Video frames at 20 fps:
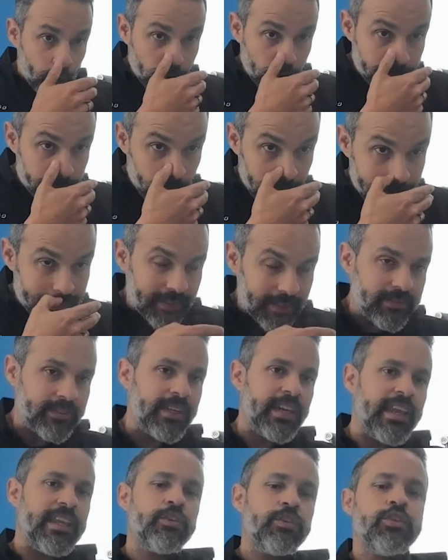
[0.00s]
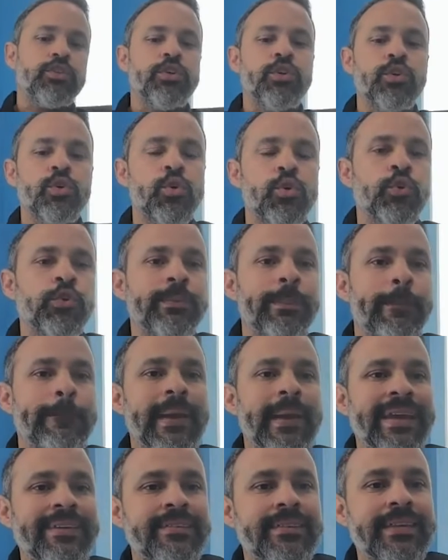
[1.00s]
post processing is used
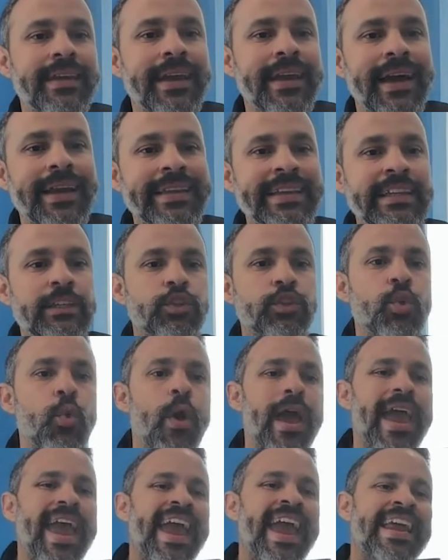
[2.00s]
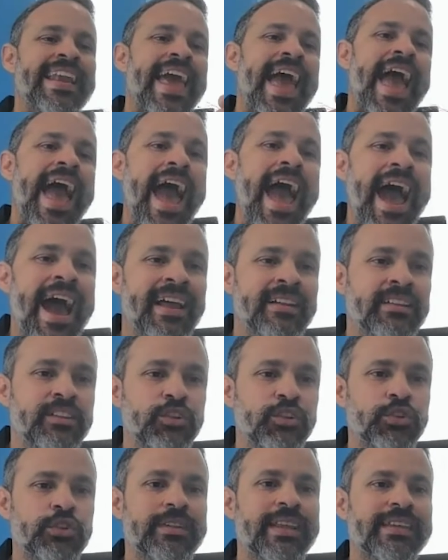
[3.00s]
basically to
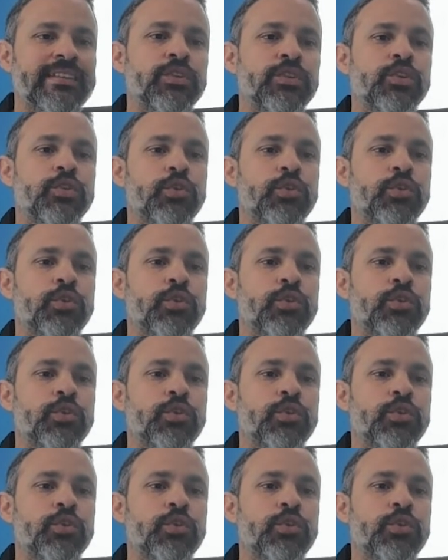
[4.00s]
enhance the